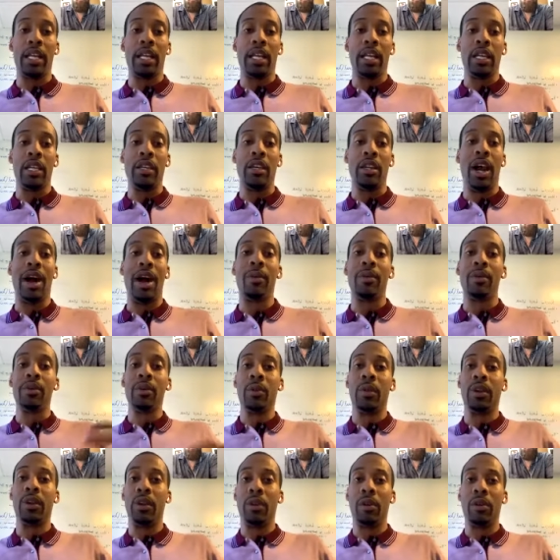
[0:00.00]
you know I was the
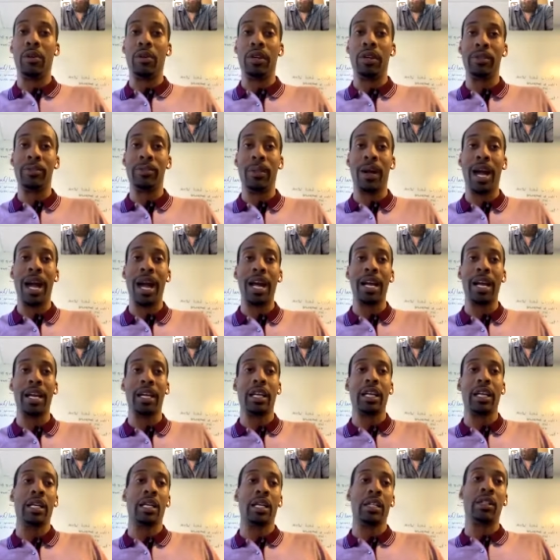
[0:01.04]
one holding us back.
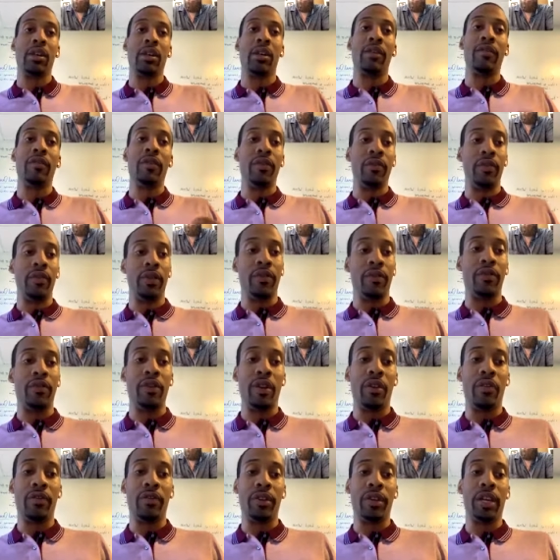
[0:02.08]
So if you if you
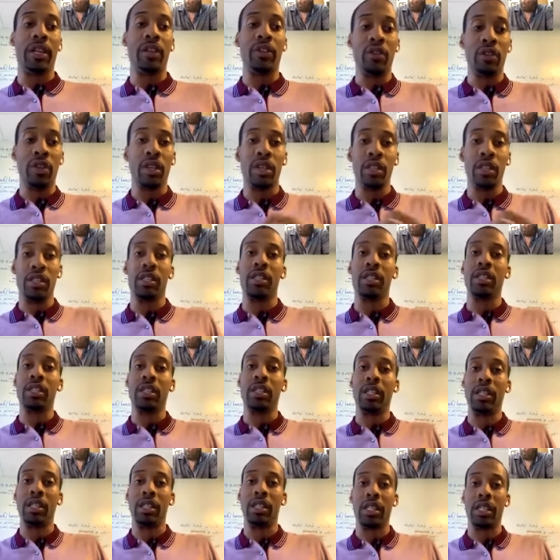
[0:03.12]
don't feel like you can
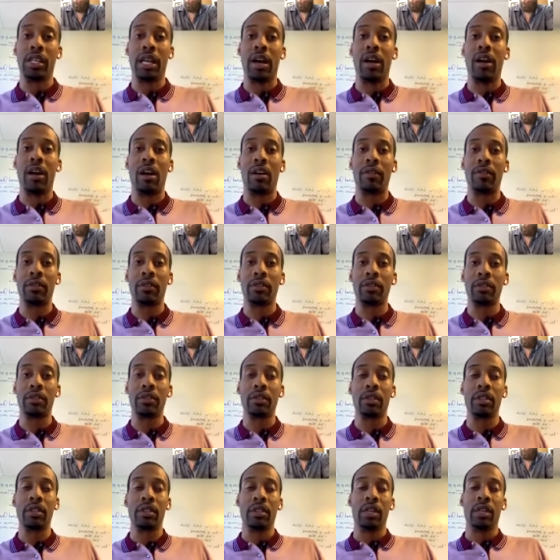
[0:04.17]
consistently send out offers
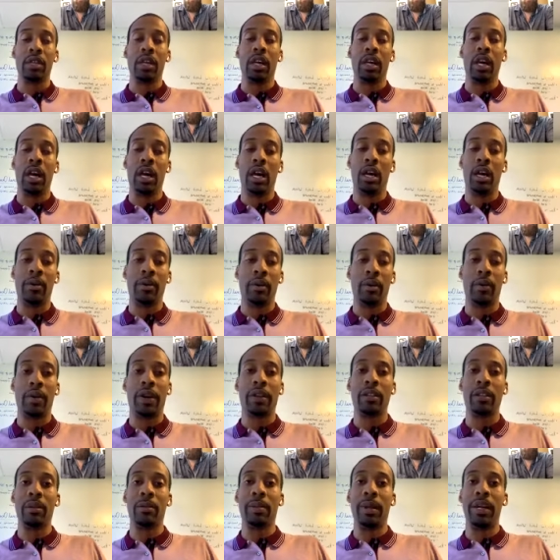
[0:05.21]
um, on a
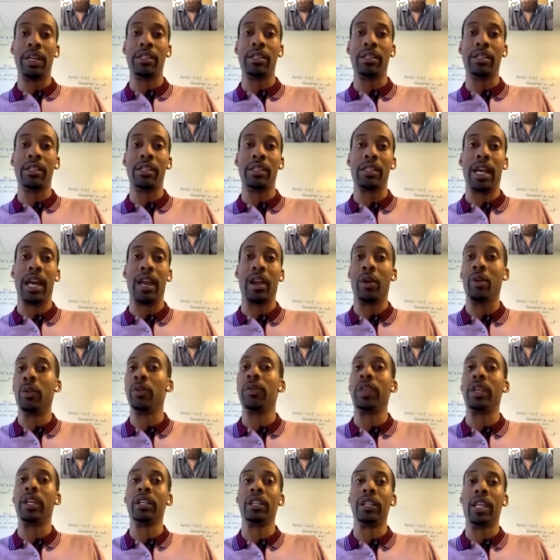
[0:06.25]
regular basis, I don't
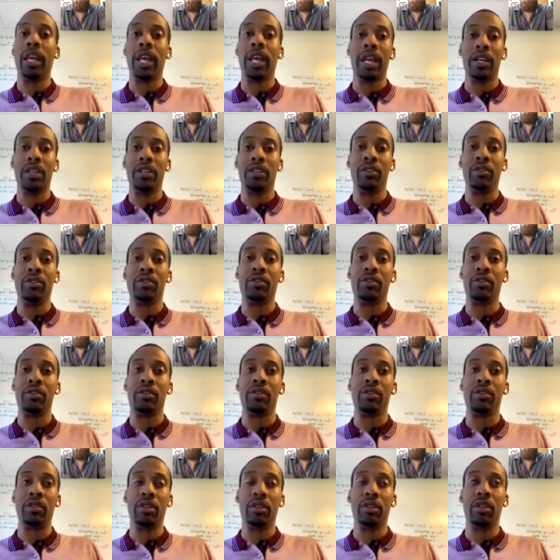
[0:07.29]
think that you
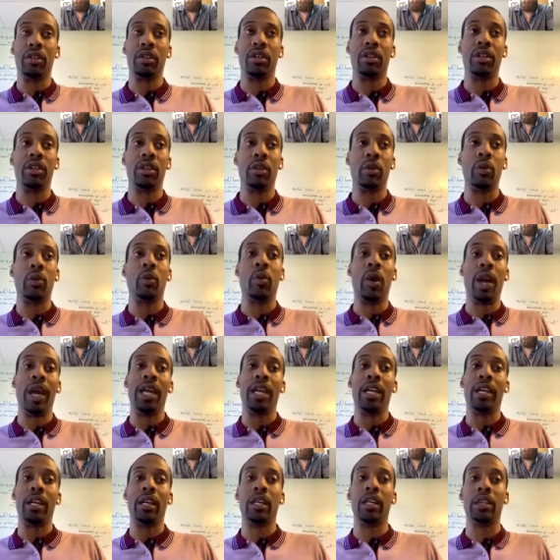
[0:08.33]
should
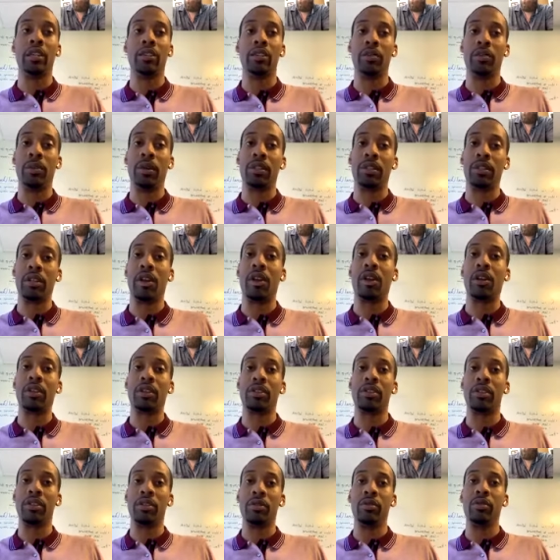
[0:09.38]
wait too much longer
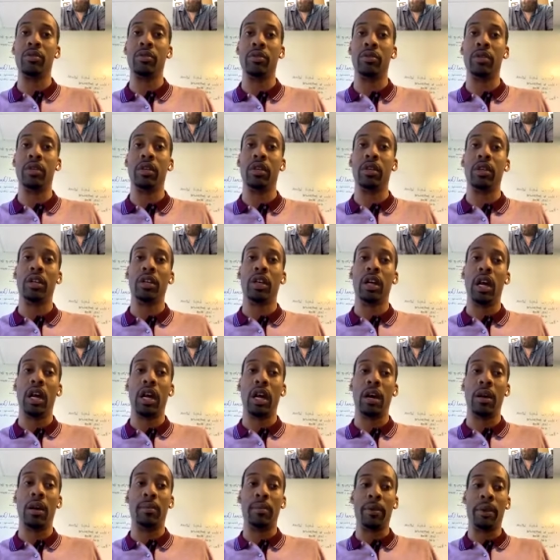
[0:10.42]
to
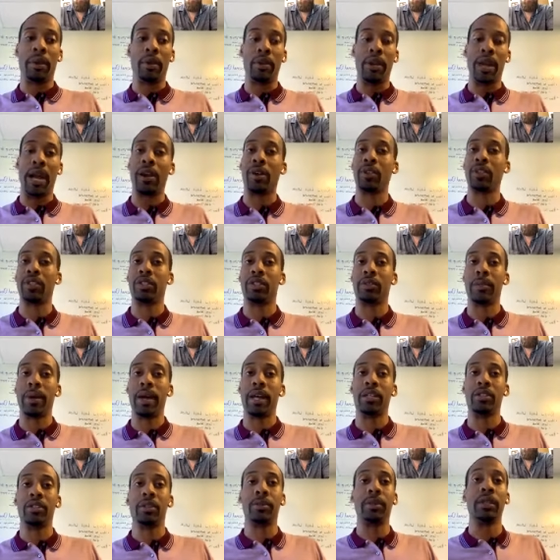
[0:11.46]
um, bring on acquisition
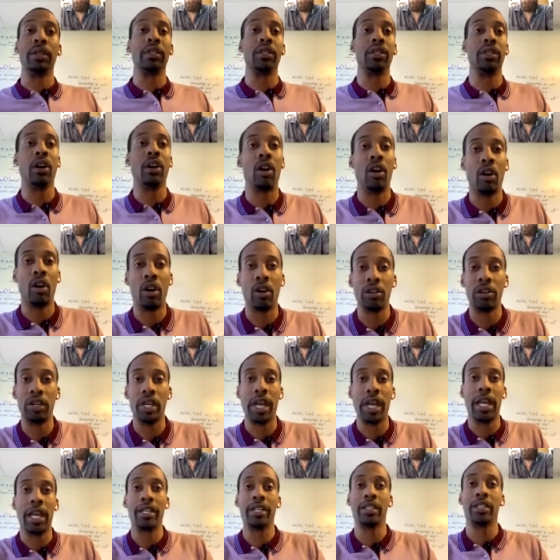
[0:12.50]
manager because all
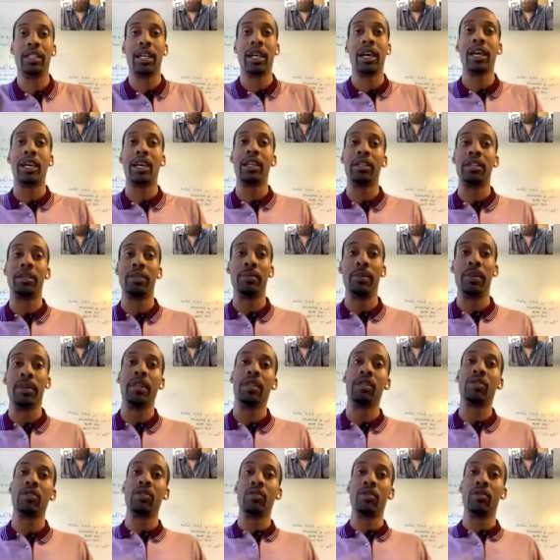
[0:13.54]
day John is
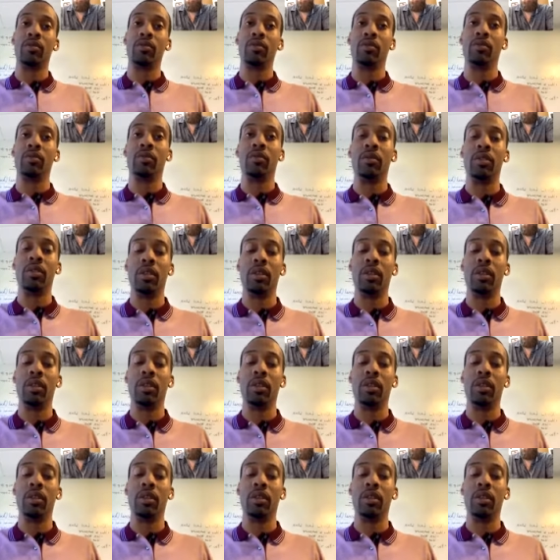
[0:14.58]
speaking to